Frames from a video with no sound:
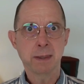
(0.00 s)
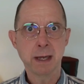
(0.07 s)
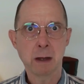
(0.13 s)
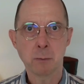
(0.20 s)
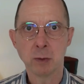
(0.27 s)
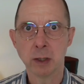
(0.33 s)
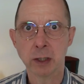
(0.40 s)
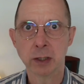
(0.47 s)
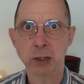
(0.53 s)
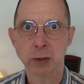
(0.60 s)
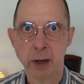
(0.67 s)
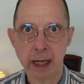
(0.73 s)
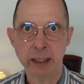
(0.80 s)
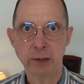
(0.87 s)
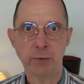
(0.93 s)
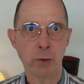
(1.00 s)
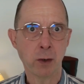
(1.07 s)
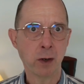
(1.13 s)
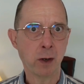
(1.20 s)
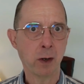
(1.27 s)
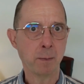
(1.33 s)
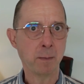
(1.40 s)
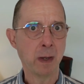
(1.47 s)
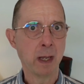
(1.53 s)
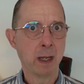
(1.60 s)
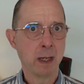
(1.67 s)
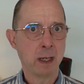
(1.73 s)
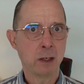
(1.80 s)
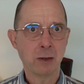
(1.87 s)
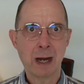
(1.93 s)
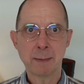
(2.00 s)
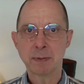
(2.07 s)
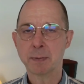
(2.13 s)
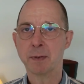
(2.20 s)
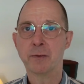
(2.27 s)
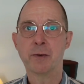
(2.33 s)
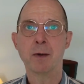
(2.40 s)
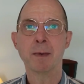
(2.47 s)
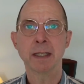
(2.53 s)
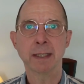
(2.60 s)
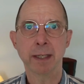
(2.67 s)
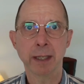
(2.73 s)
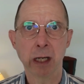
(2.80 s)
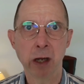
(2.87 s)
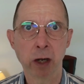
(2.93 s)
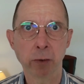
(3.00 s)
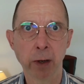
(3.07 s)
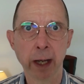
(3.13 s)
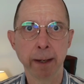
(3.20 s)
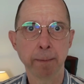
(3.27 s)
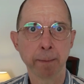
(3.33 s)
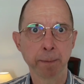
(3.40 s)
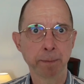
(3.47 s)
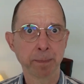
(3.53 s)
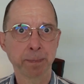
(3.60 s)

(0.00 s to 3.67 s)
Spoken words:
that will transform your app's performance in the long run.